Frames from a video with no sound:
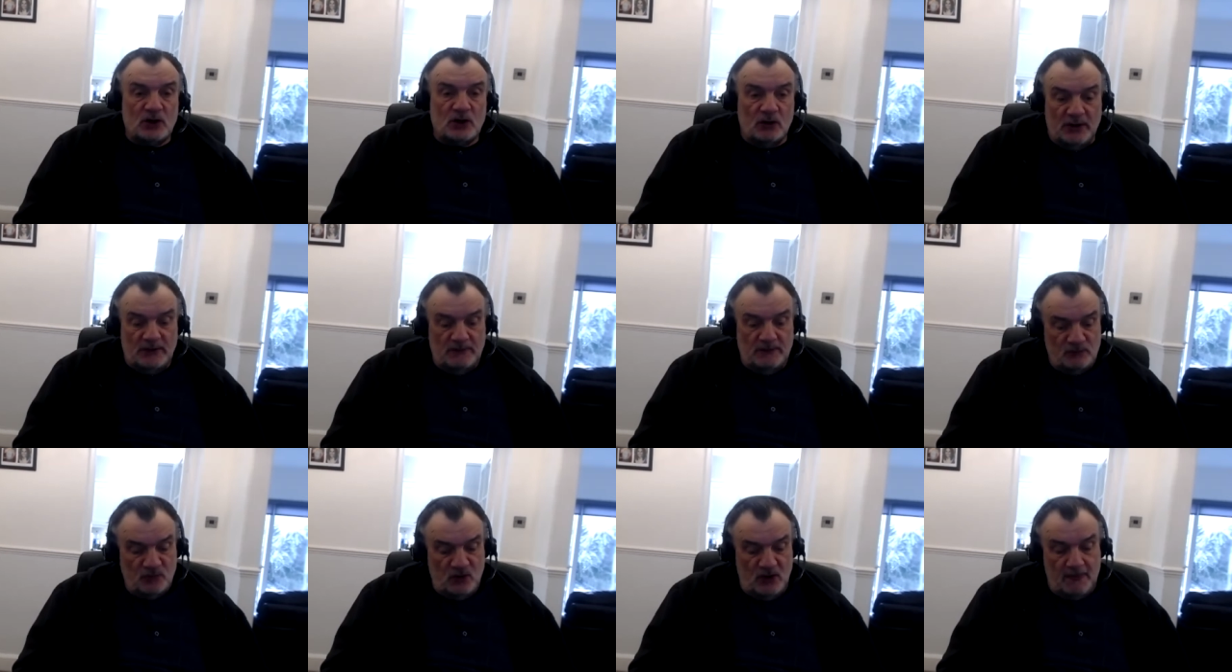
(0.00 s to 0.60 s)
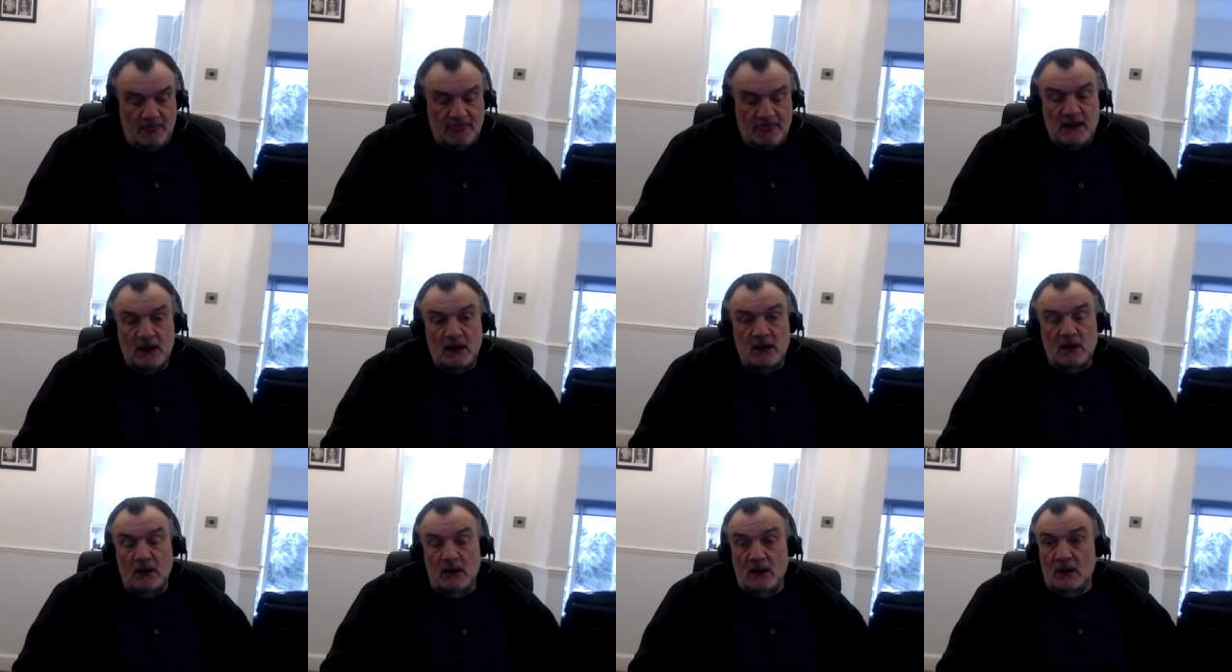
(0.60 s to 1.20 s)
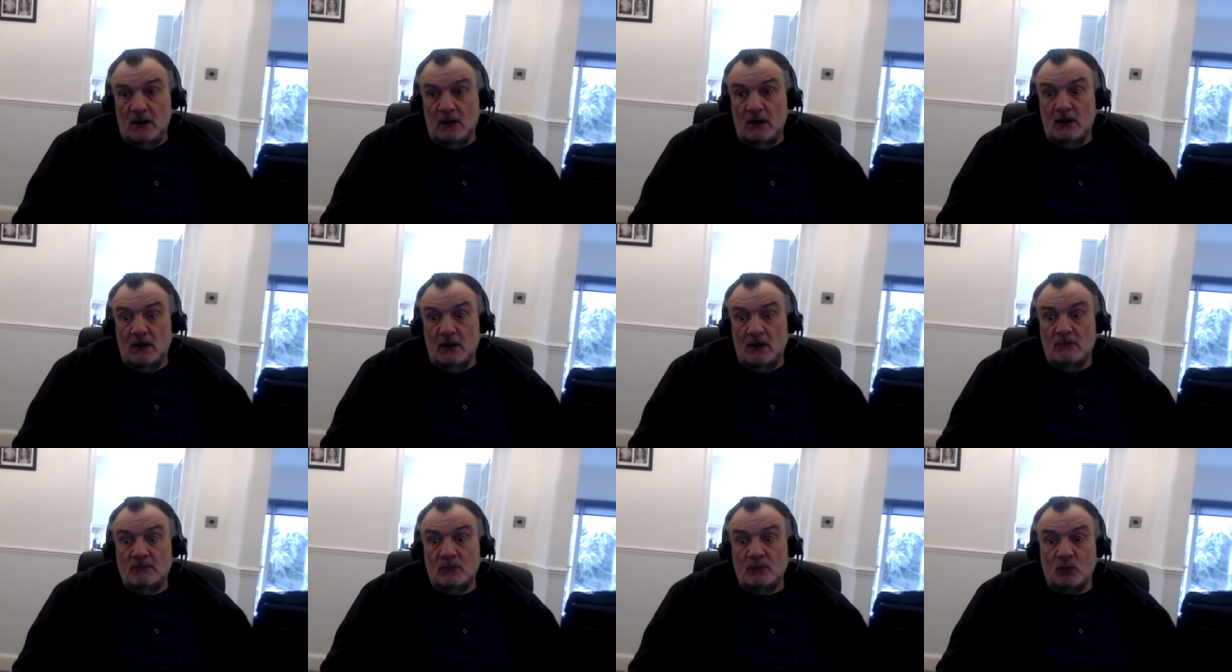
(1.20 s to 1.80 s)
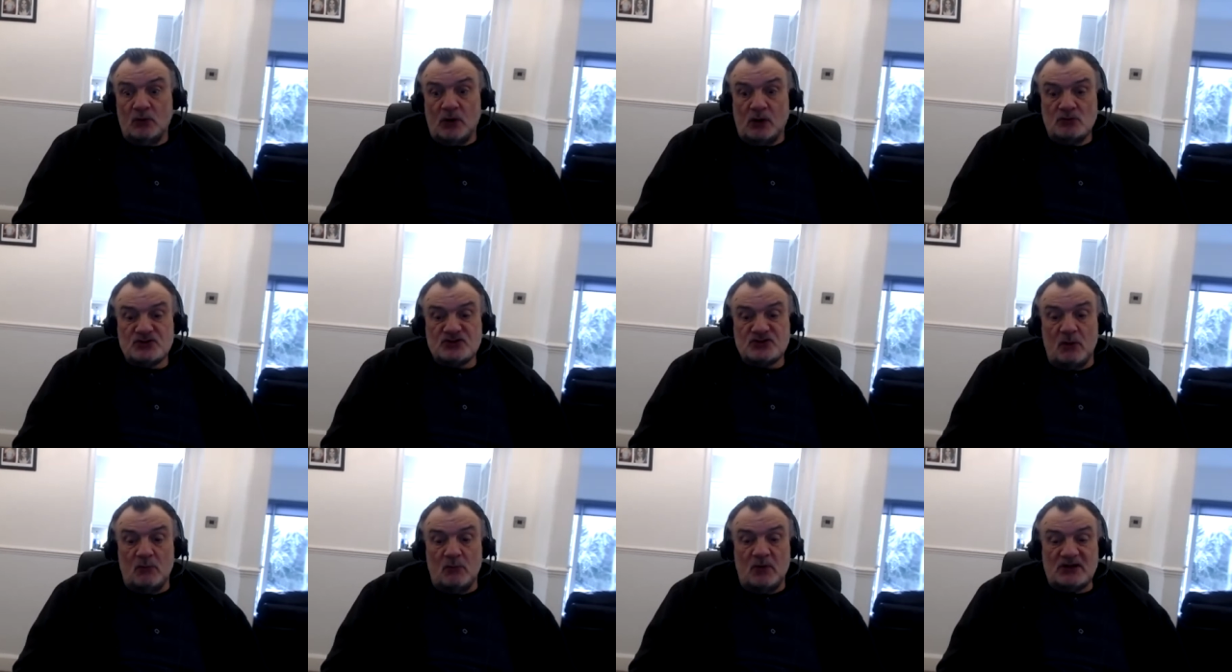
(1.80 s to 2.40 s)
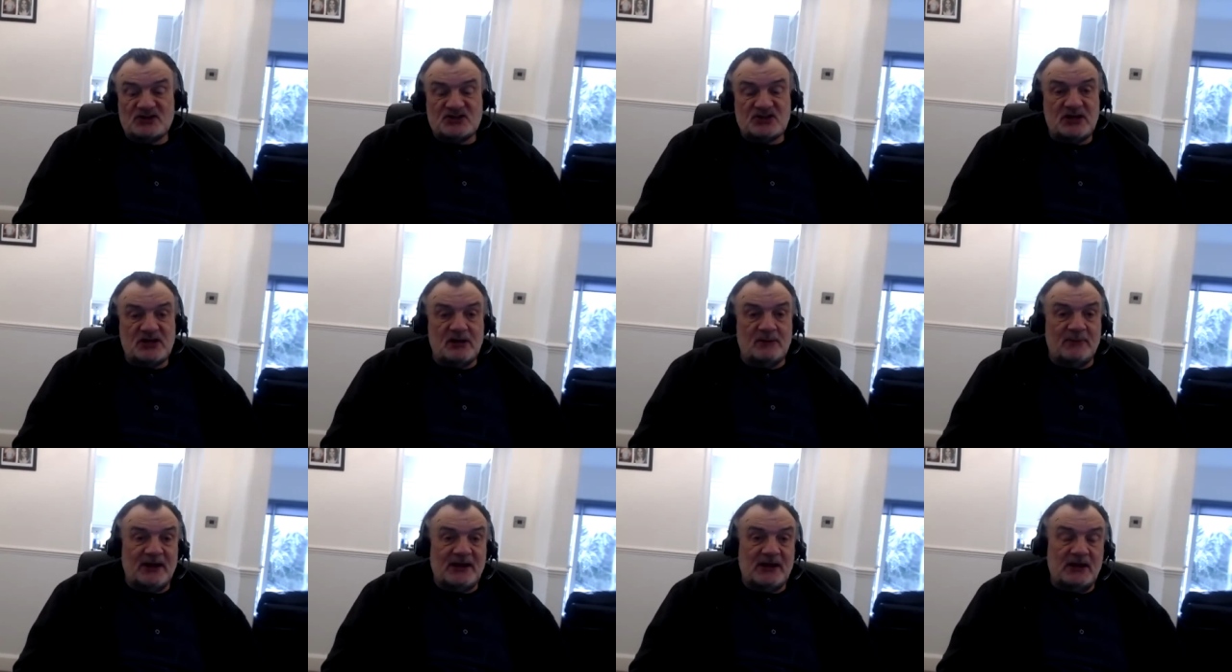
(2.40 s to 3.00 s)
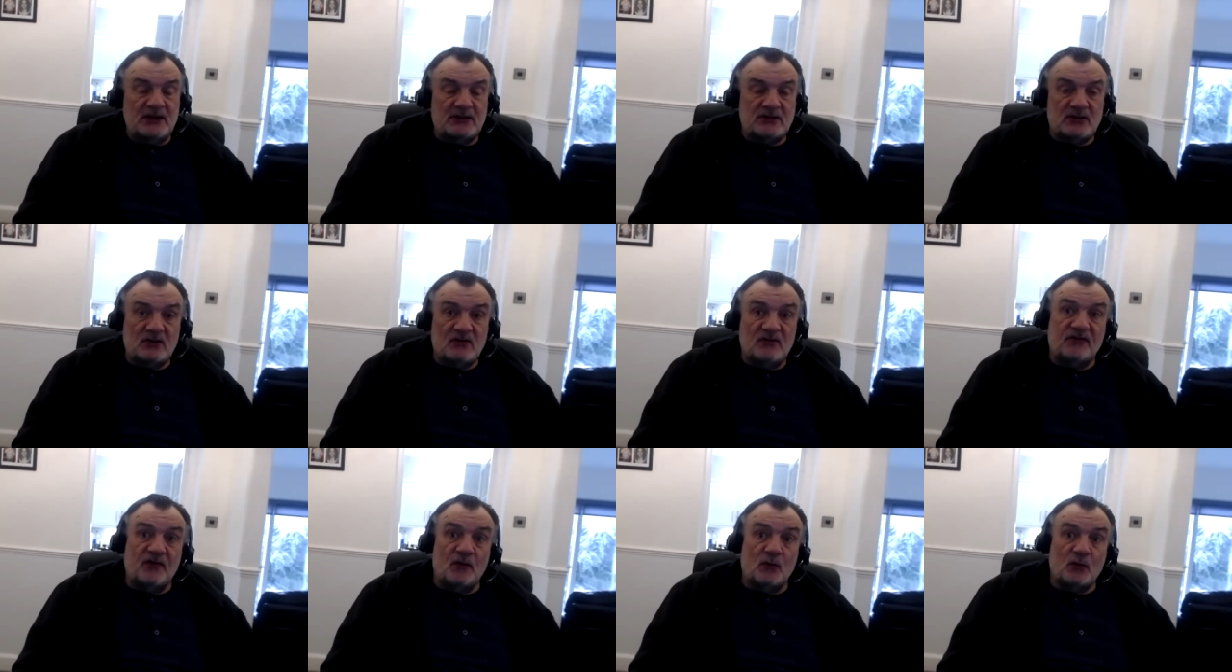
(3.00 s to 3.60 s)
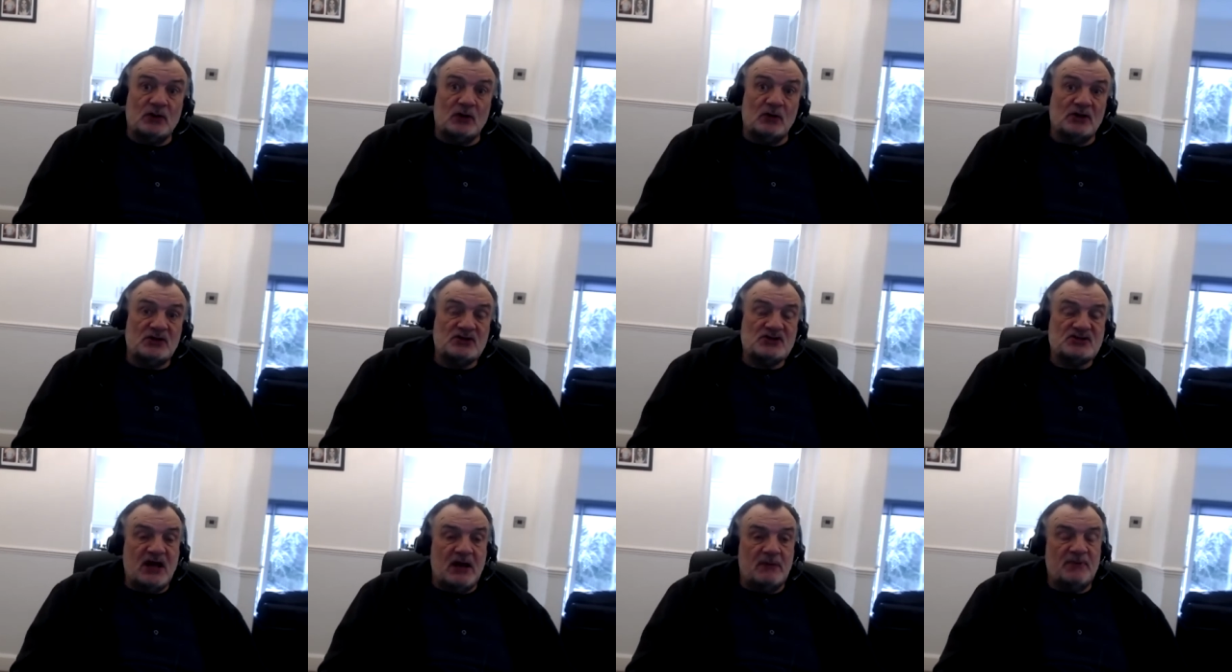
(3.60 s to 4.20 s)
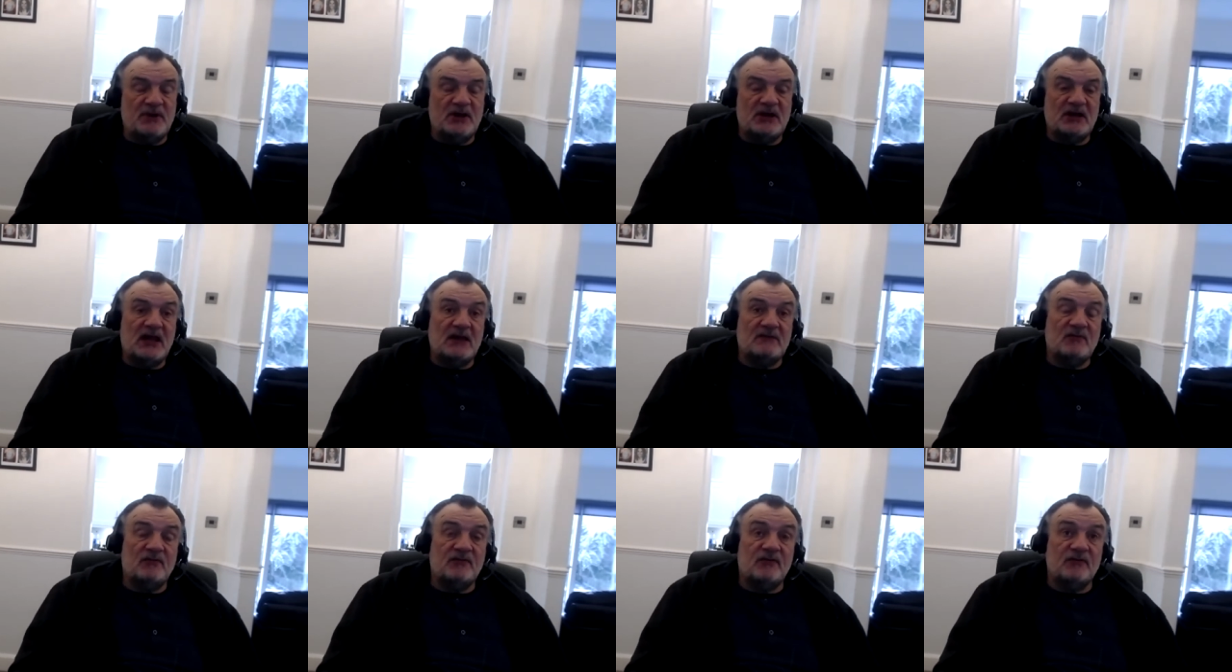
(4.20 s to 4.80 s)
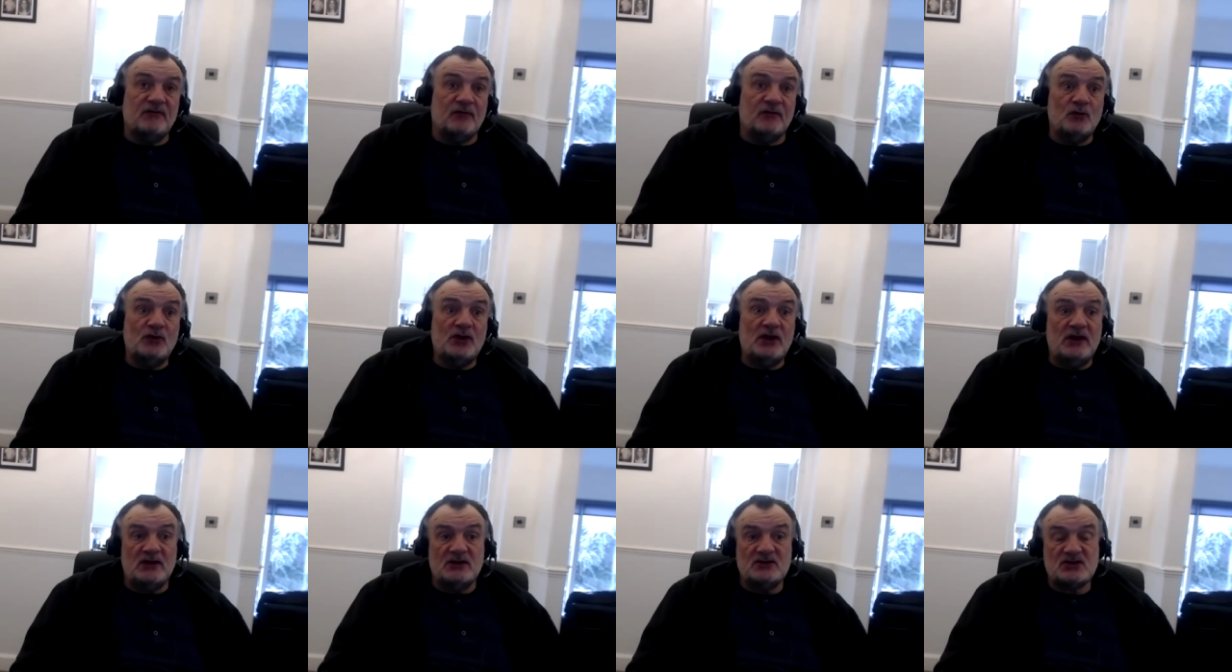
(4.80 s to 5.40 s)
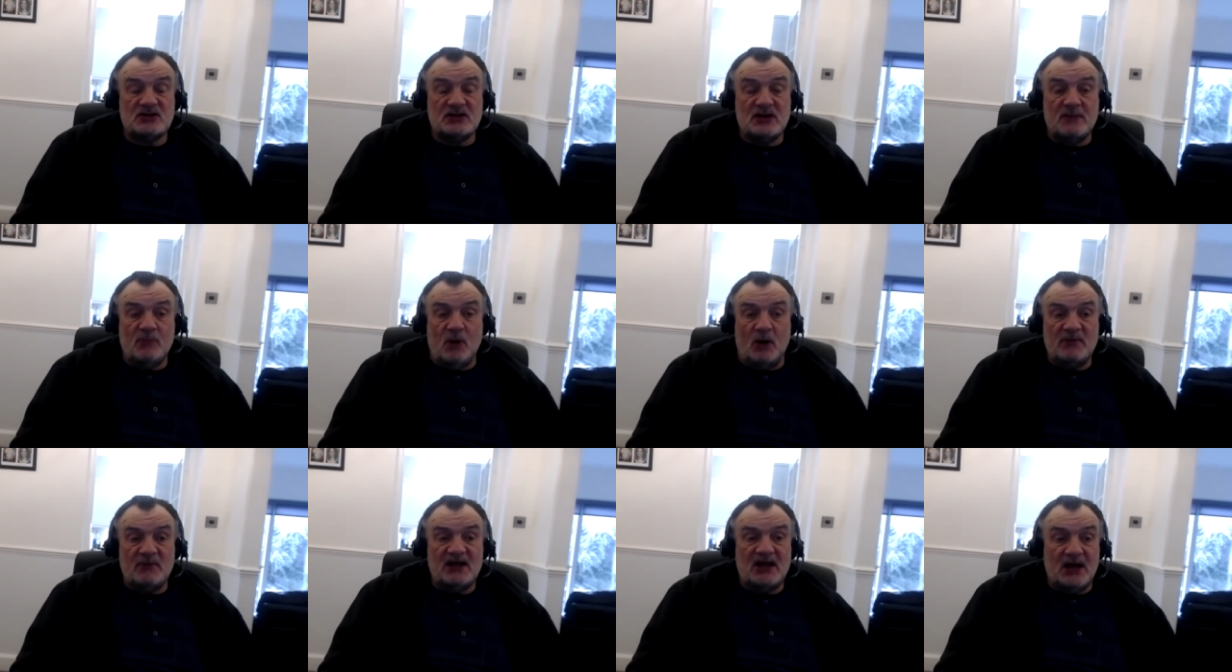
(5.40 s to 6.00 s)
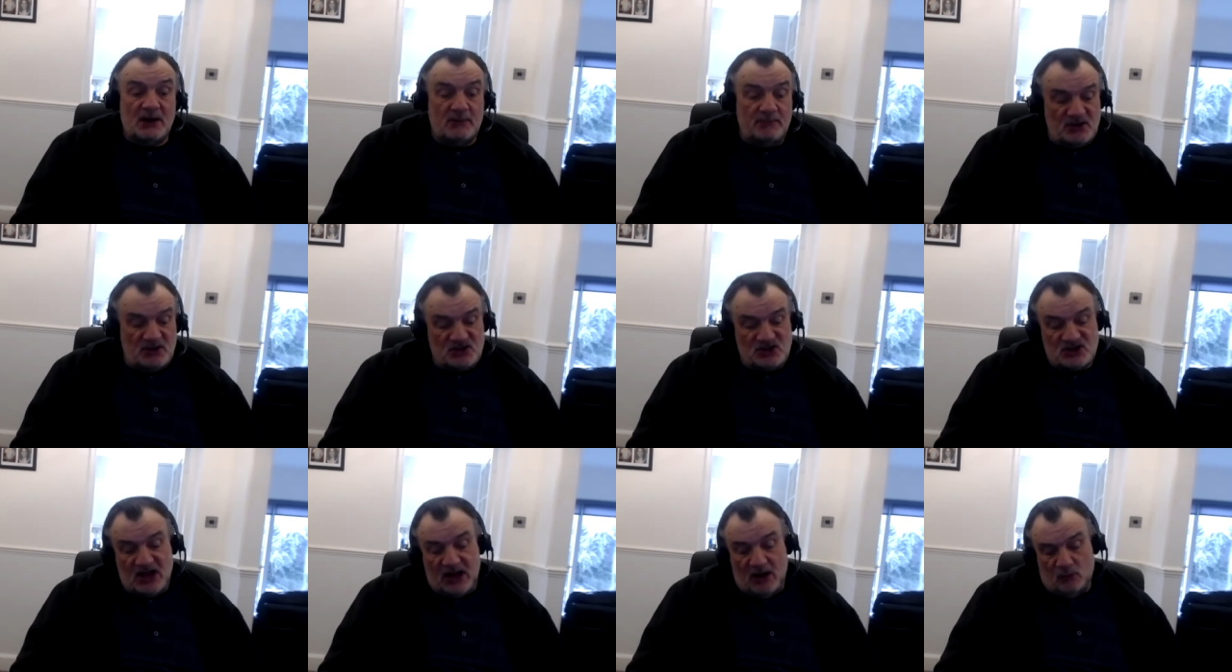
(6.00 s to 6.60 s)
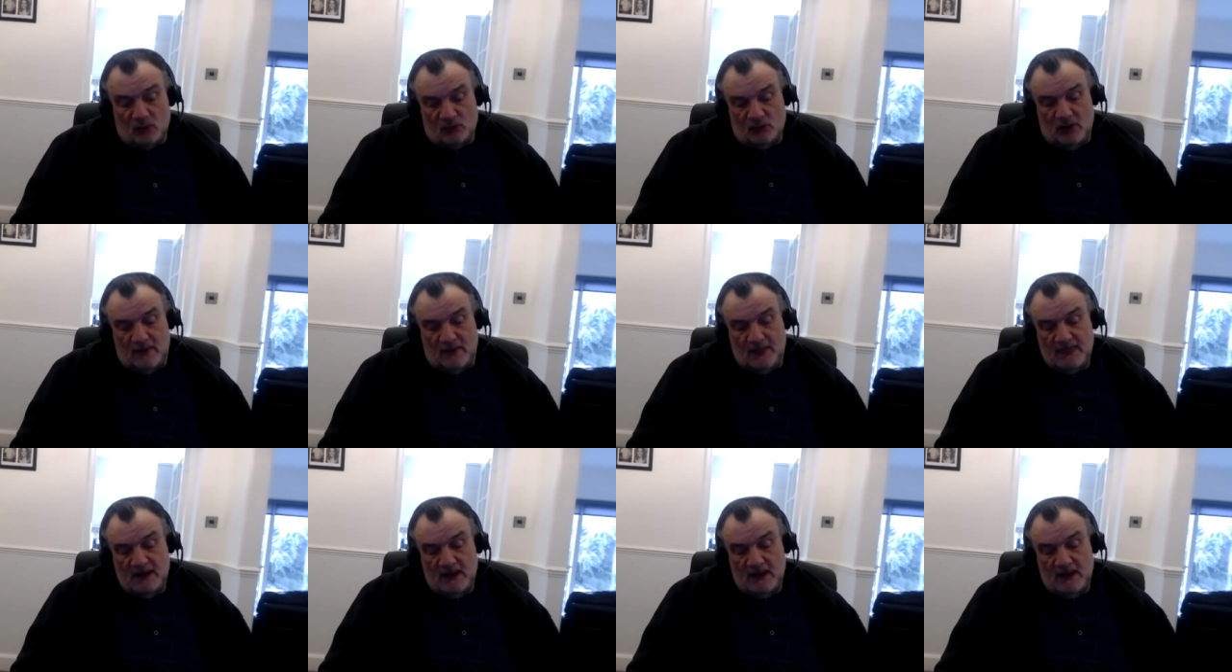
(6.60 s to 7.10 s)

line, right? Um, although someone's intimated that the forward line has now been together for four years and they might be going a bit stout, right?